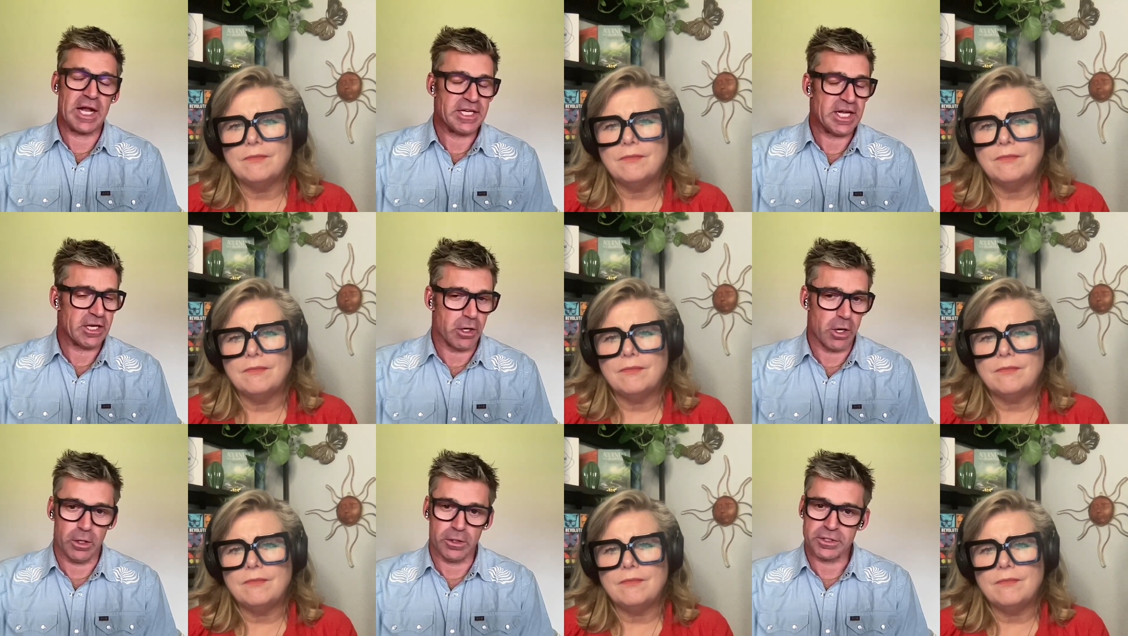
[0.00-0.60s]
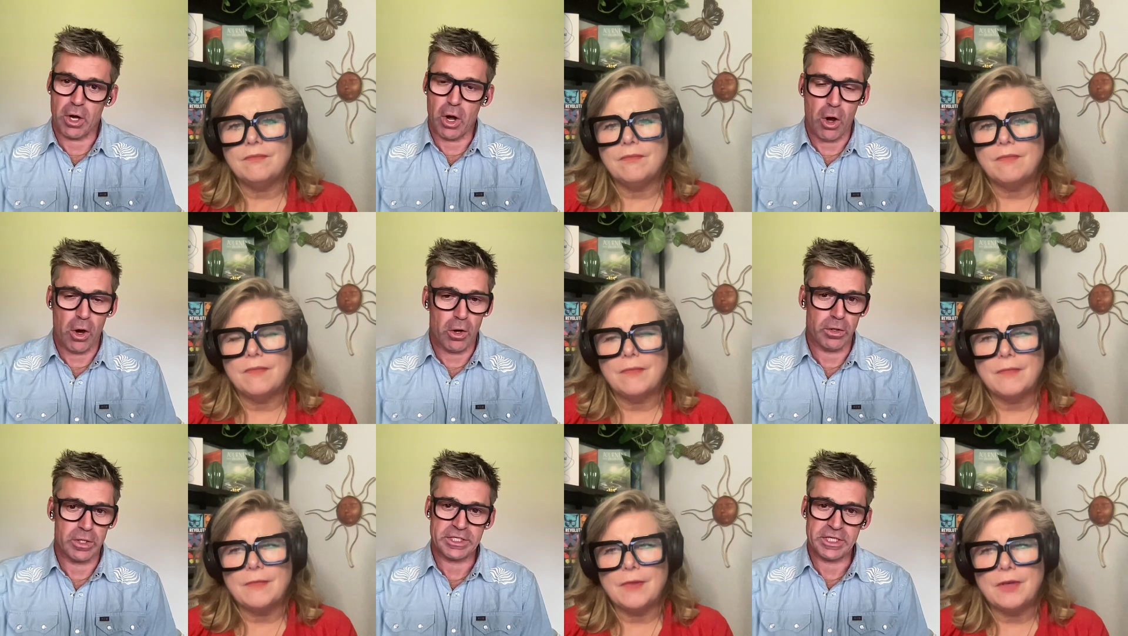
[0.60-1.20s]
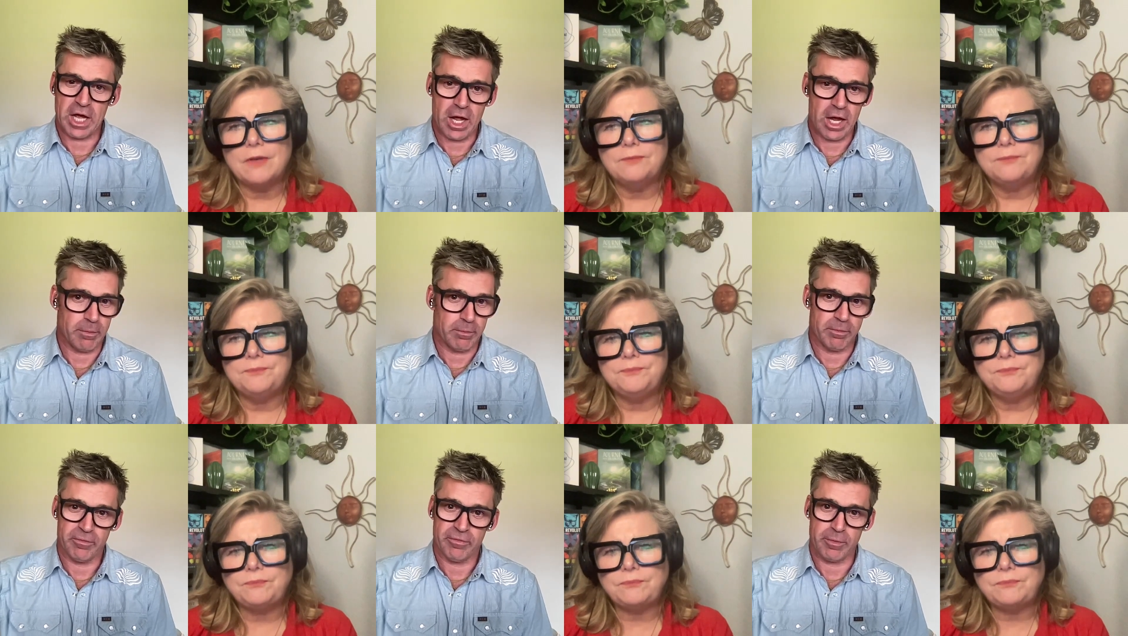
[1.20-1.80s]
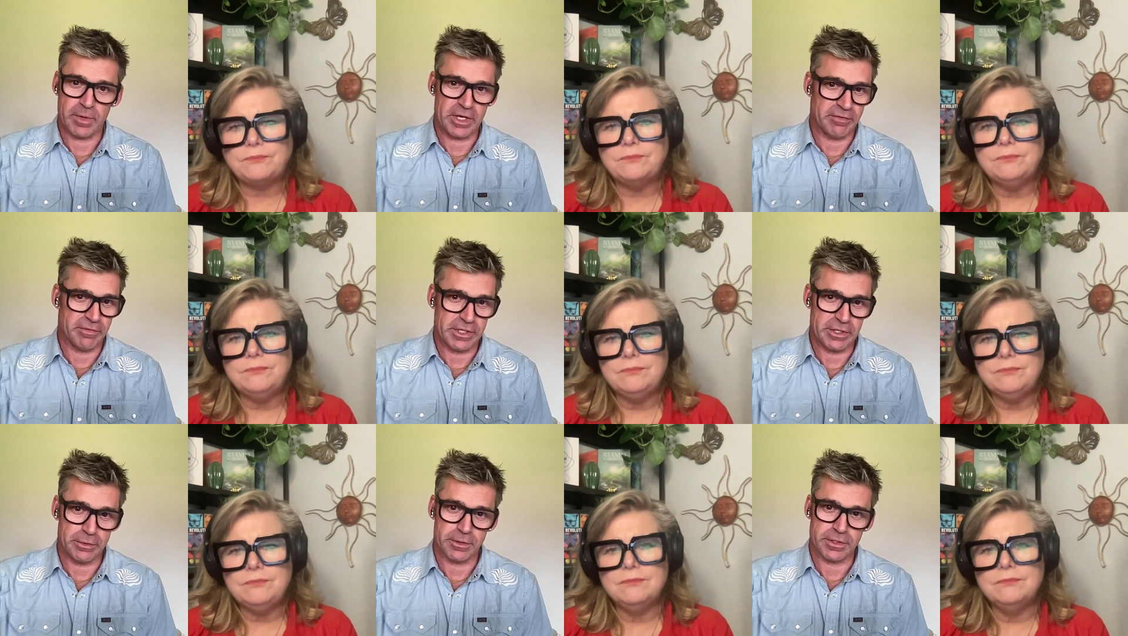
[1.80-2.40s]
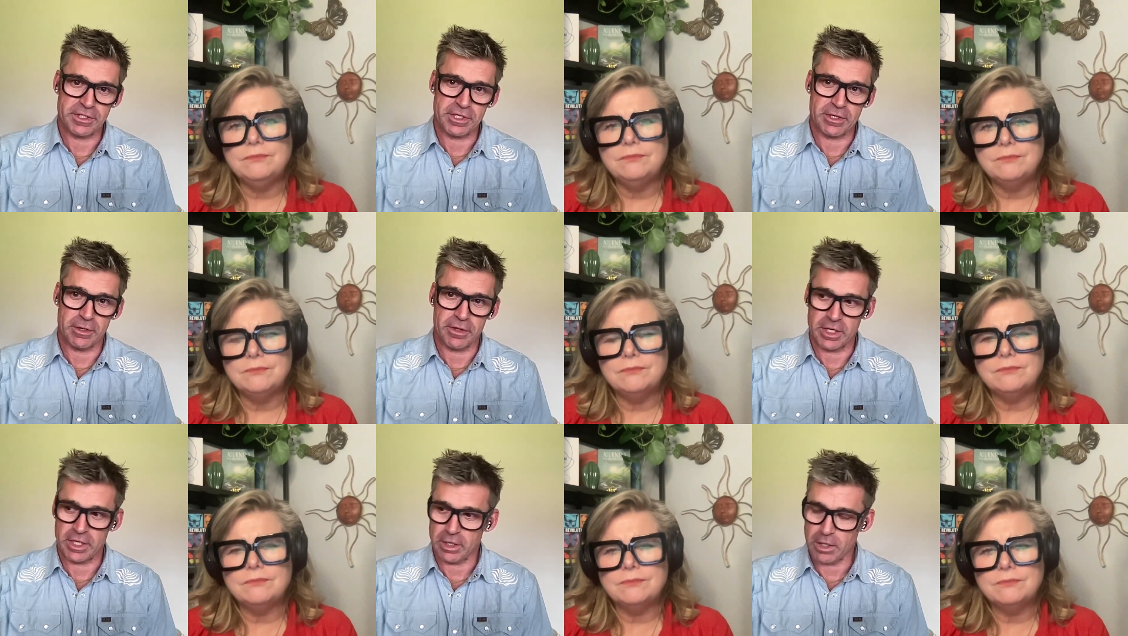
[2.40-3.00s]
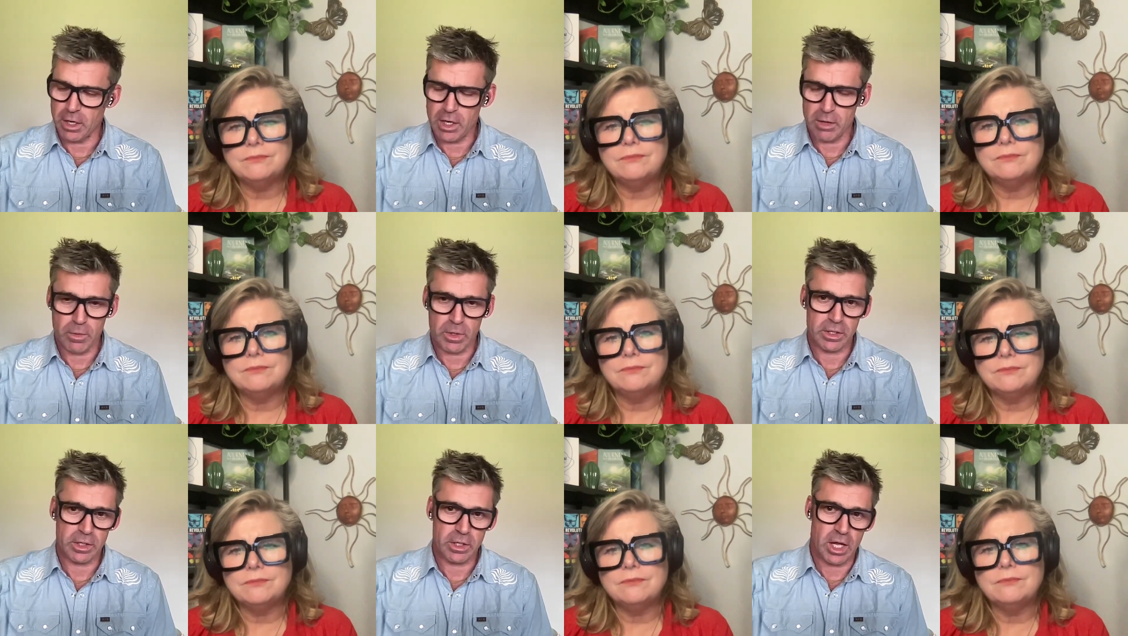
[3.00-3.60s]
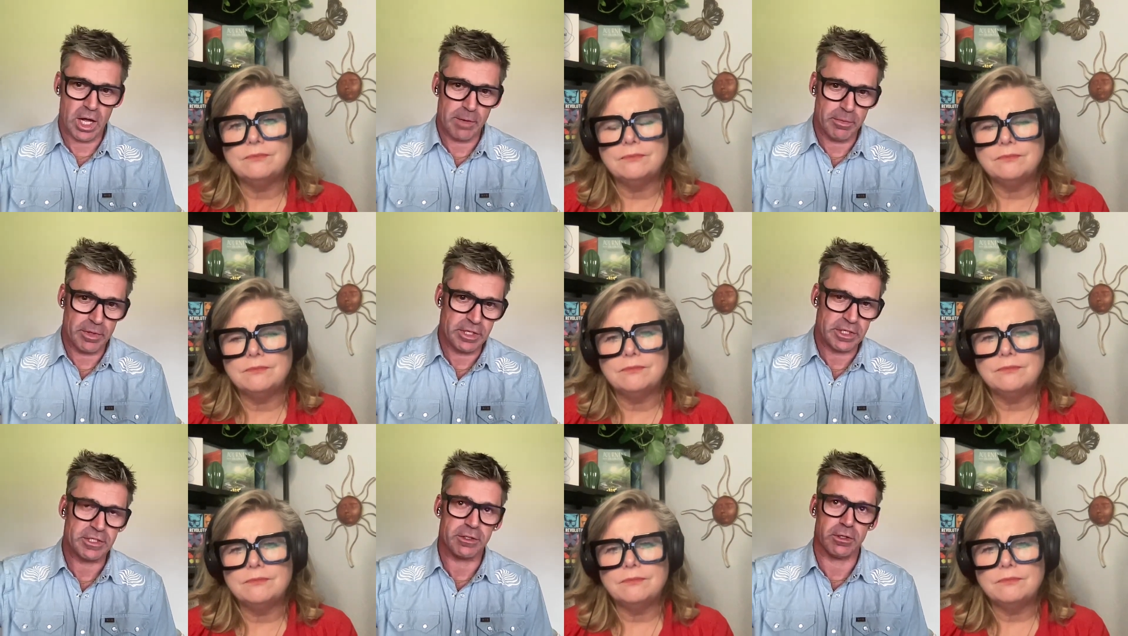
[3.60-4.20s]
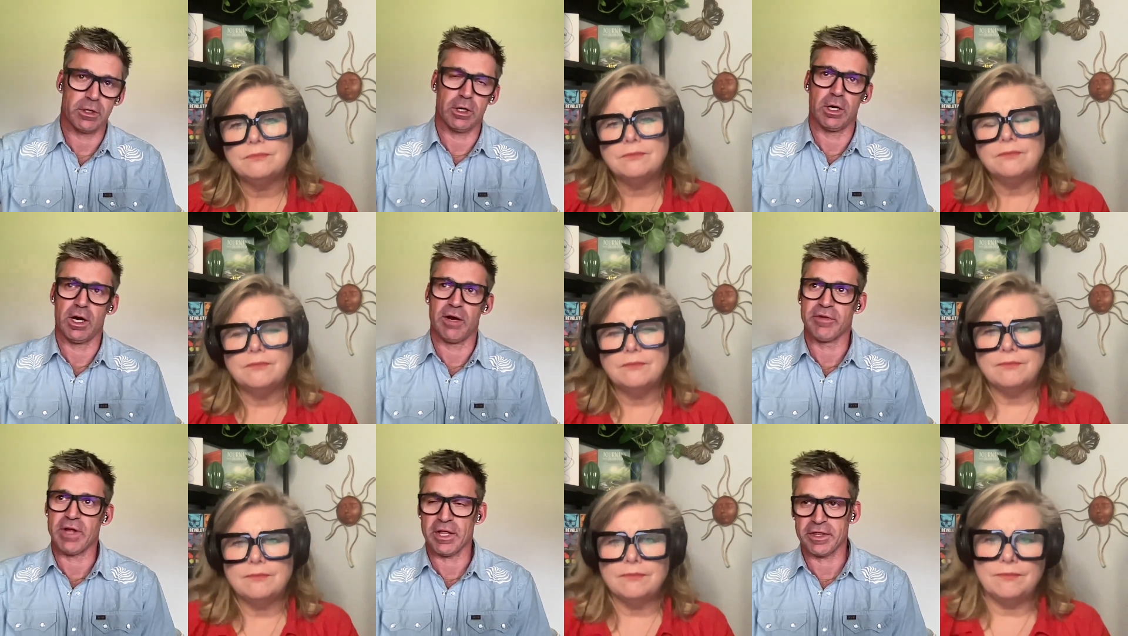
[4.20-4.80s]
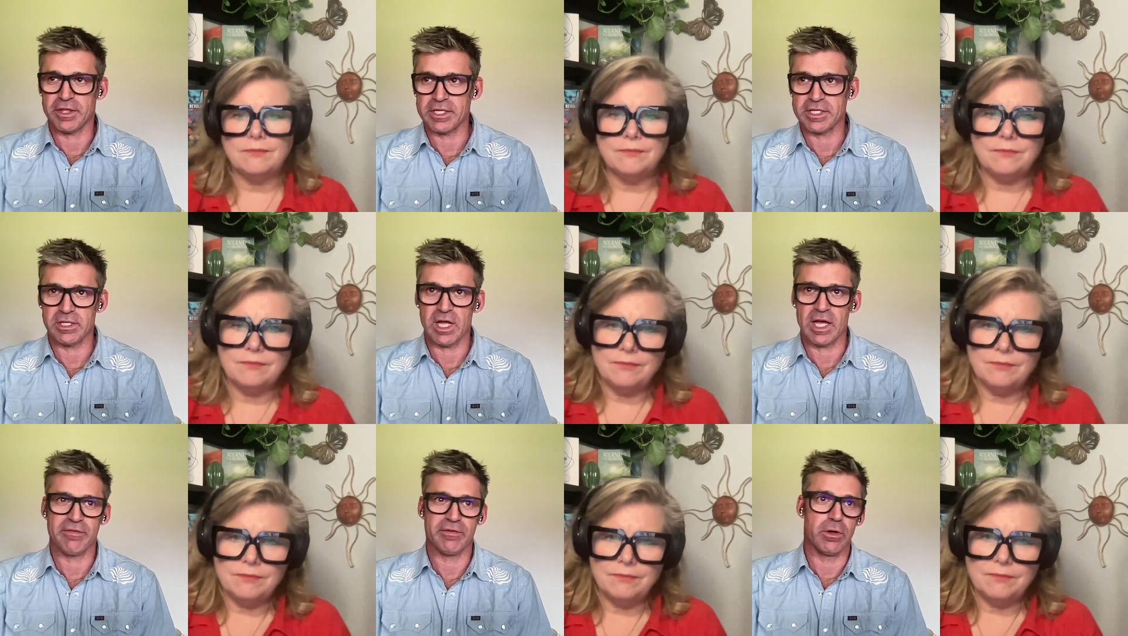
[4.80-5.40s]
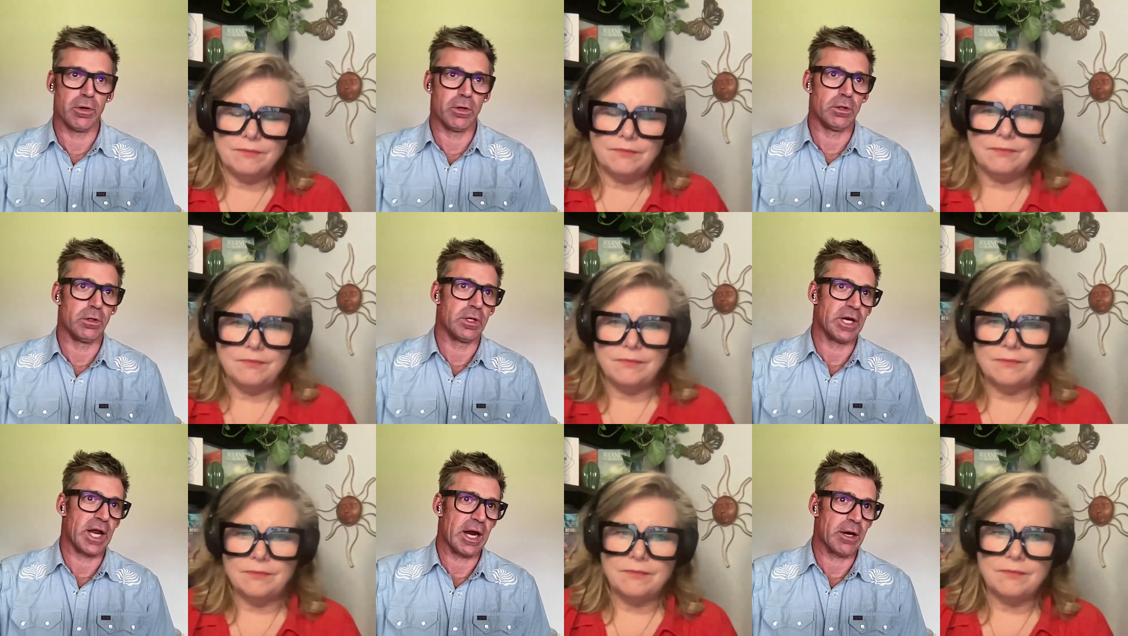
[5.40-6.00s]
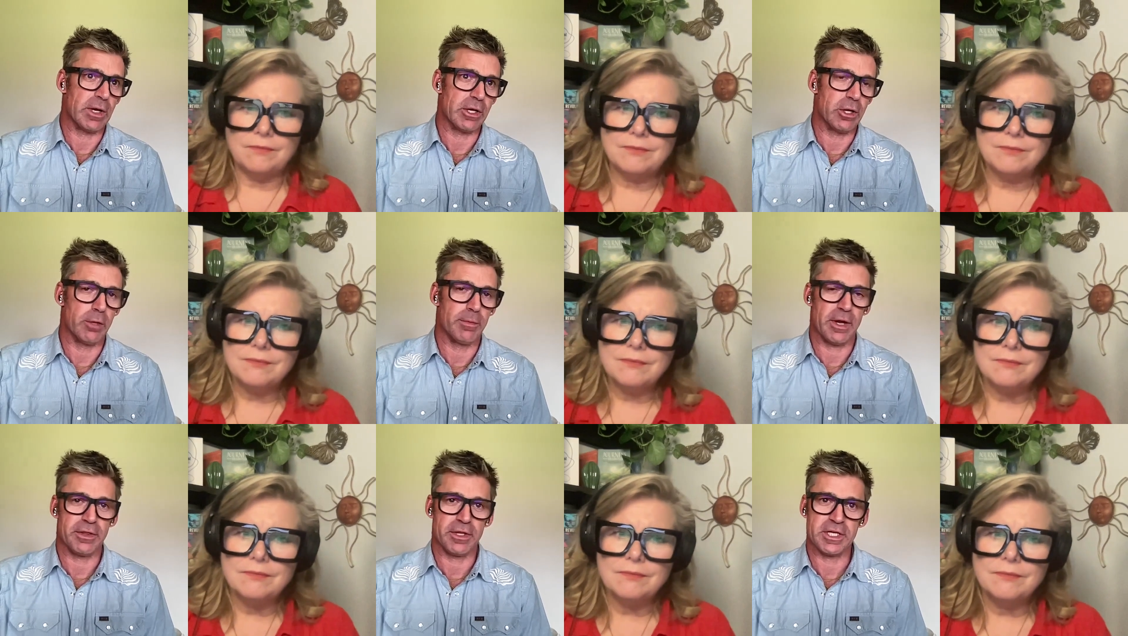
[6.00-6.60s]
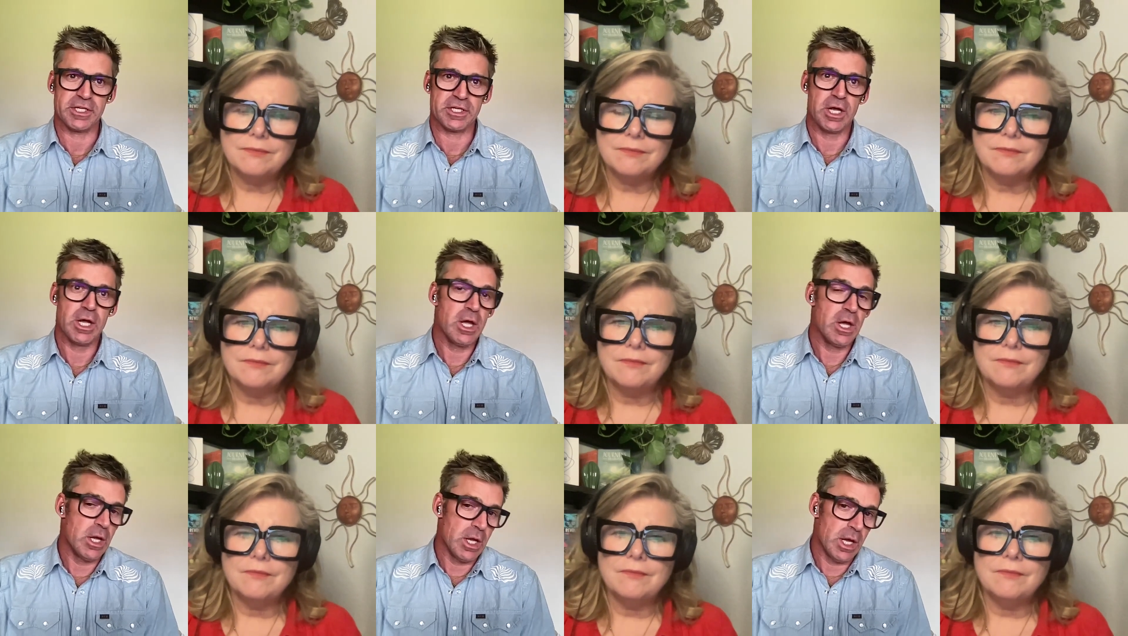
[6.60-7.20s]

Speaker 1: I take calls all the time from individuals that are thinking, oh, I want to climb this, or I've got this life goal, and how do I go about this?